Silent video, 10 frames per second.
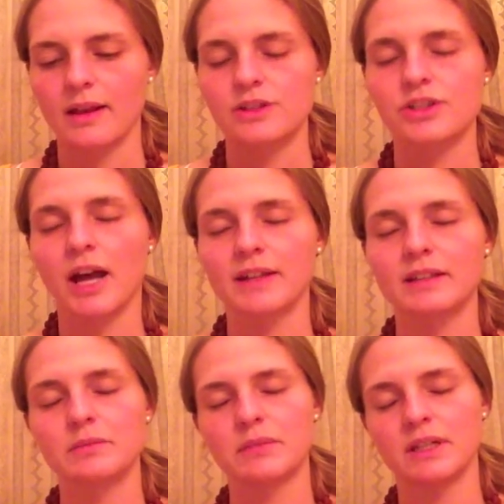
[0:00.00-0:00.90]

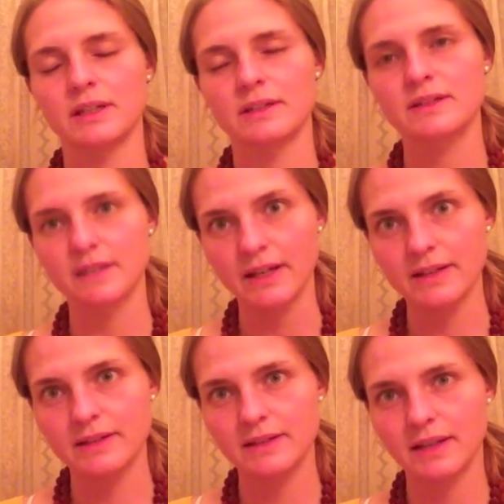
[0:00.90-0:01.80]
Shat meaning
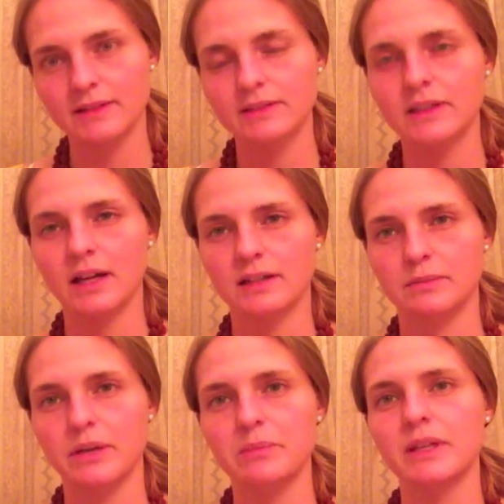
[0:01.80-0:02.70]
6, and
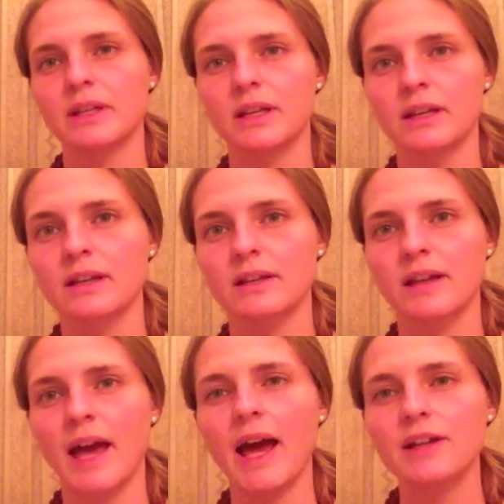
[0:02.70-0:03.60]
karma meaning
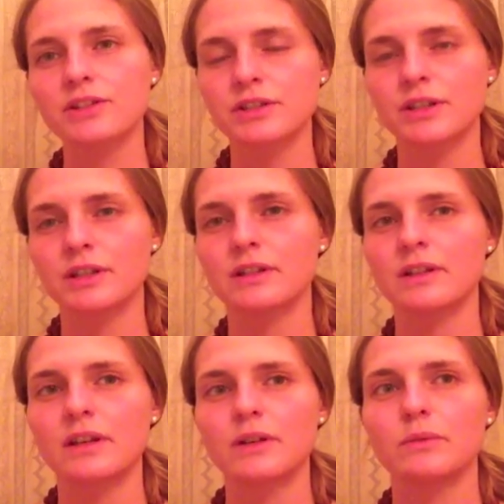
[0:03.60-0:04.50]

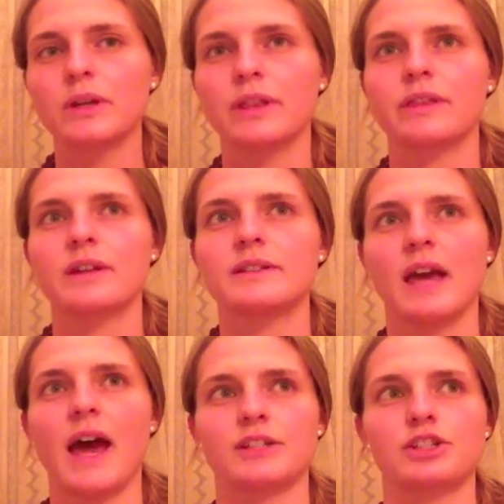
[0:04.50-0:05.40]
action with
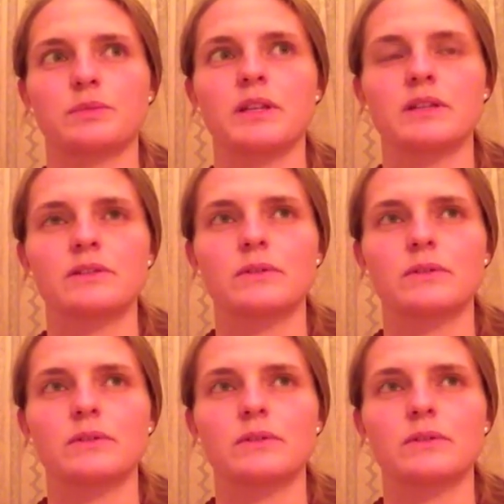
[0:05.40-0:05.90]
attachment,